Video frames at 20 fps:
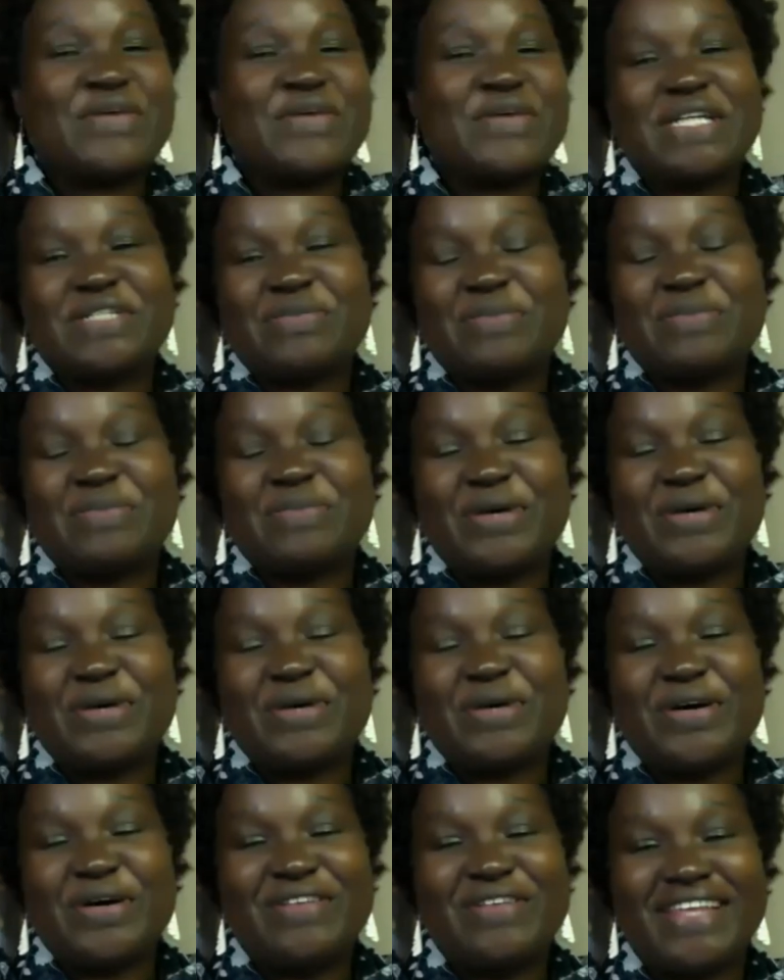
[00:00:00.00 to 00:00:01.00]
Paul, for the
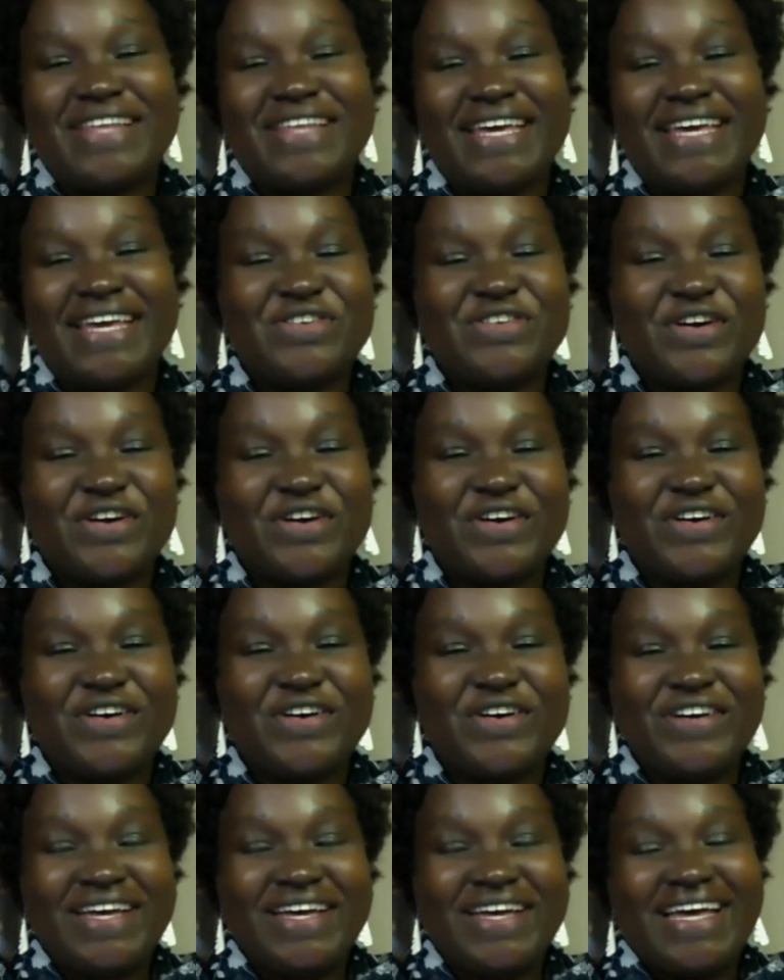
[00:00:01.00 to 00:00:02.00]
intro.
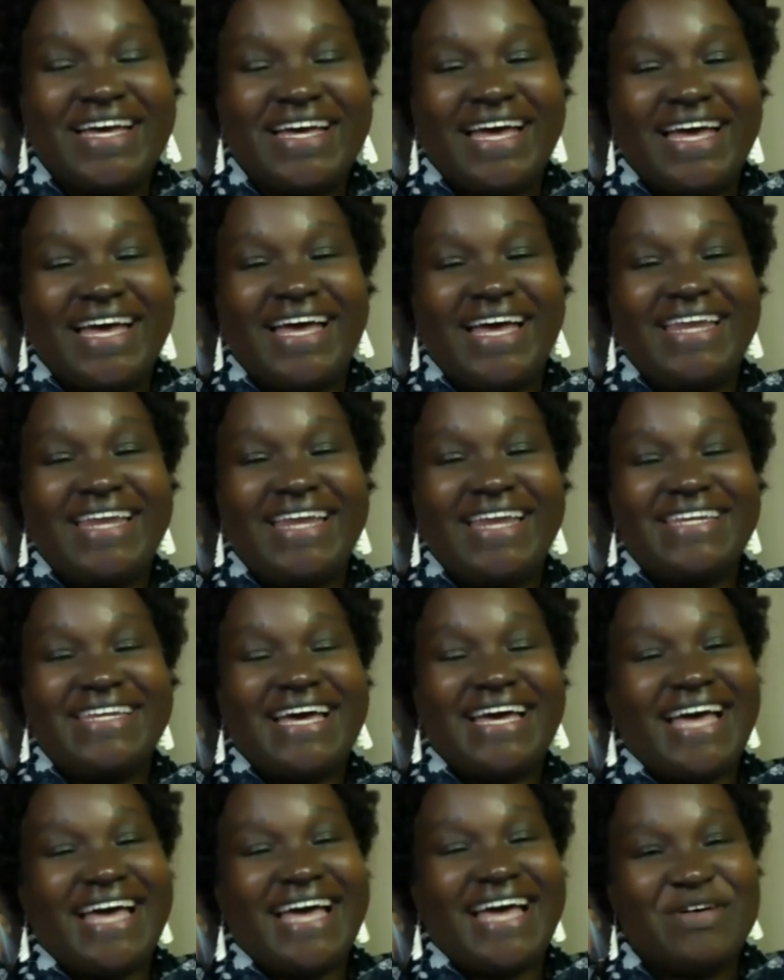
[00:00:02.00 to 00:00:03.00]
And
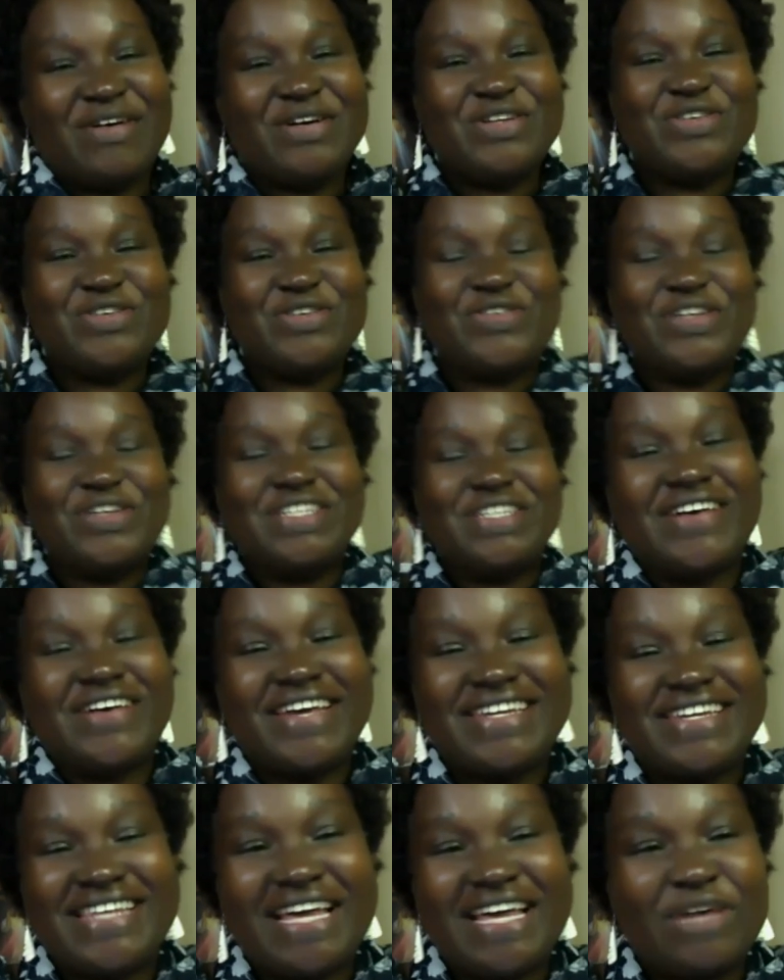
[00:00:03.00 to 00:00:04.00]
I want to
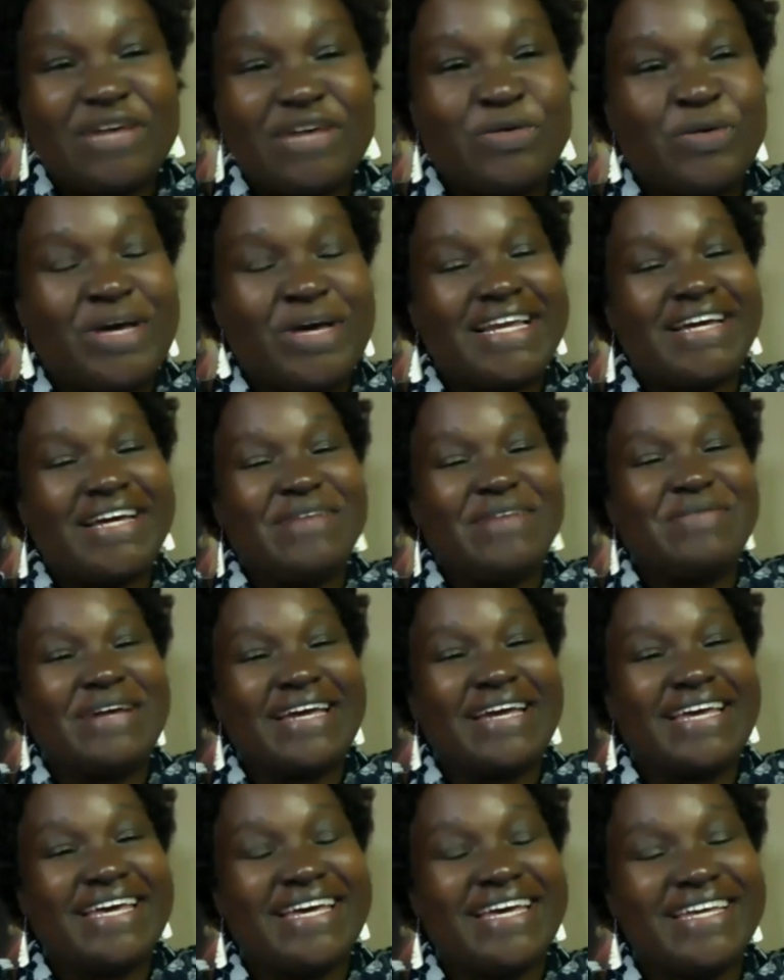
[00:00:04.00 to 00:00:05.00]
reiterate that welcome
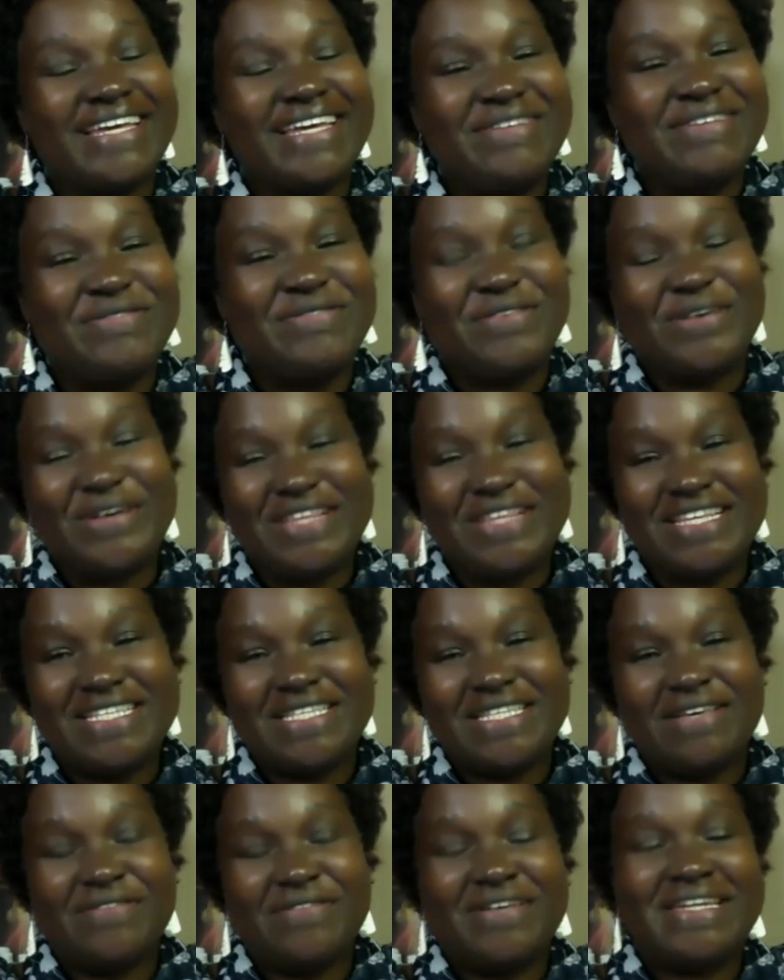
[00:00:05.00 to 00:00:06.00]
again for this
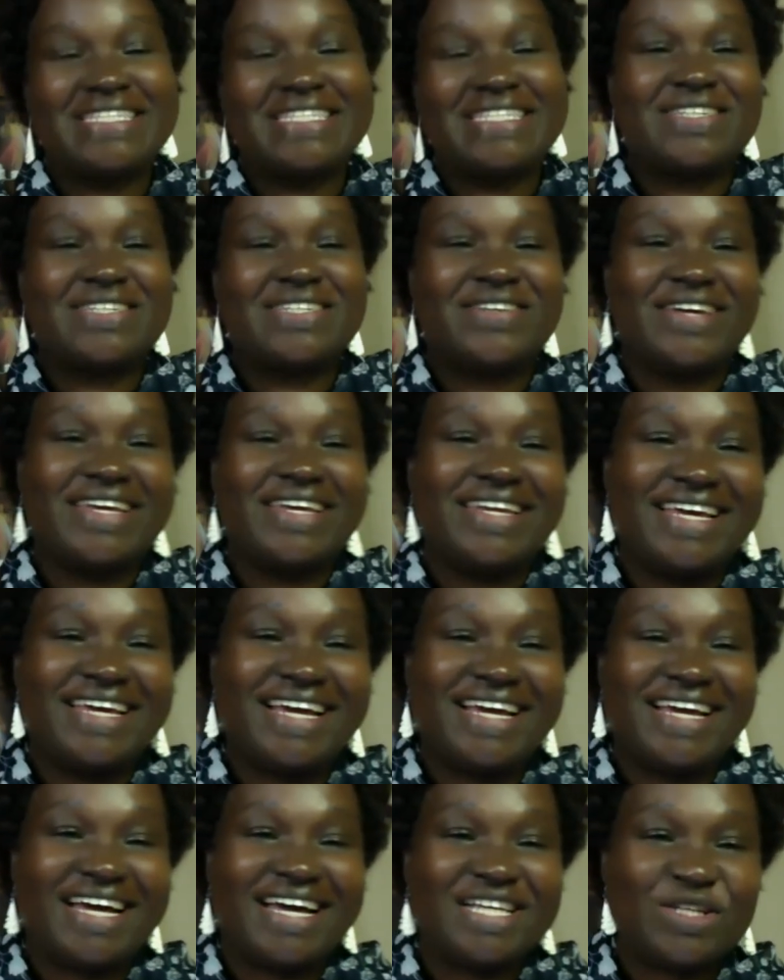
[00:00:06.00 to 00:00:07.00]
evening's
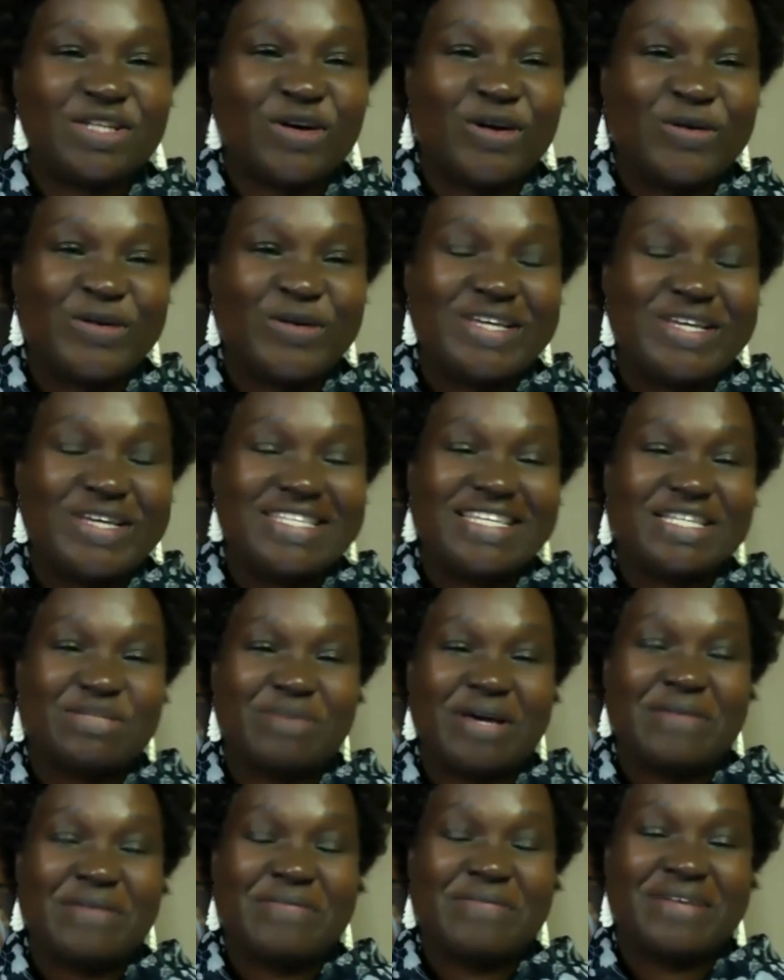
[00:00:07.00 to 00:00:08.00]
training. As always, it's
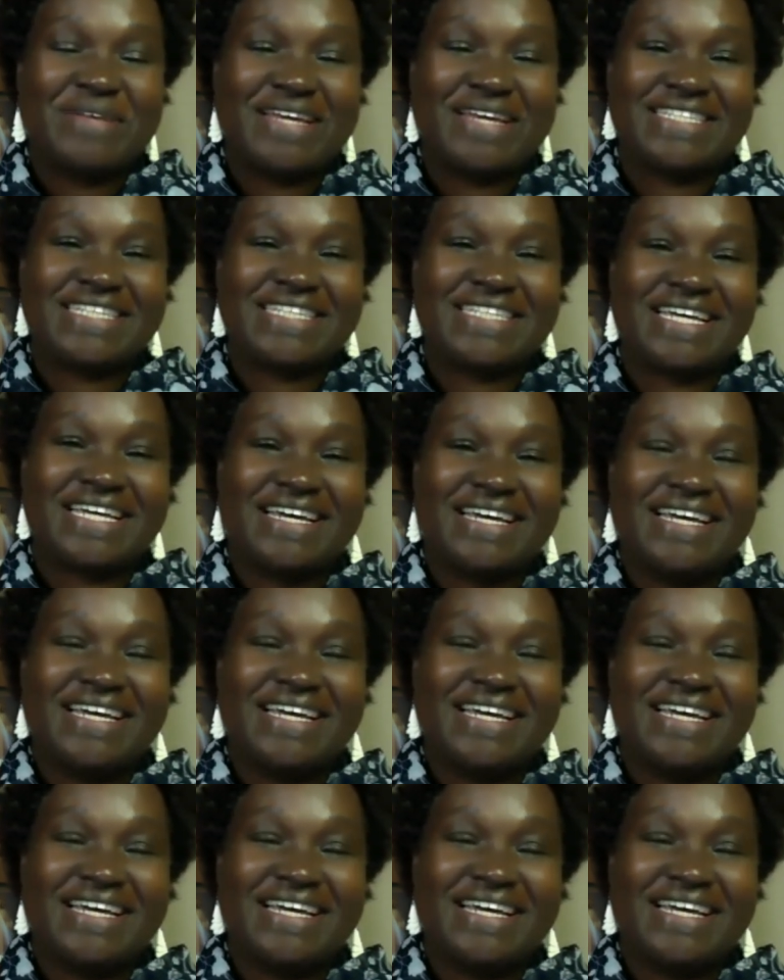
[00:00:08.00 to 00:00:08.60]
my pleasure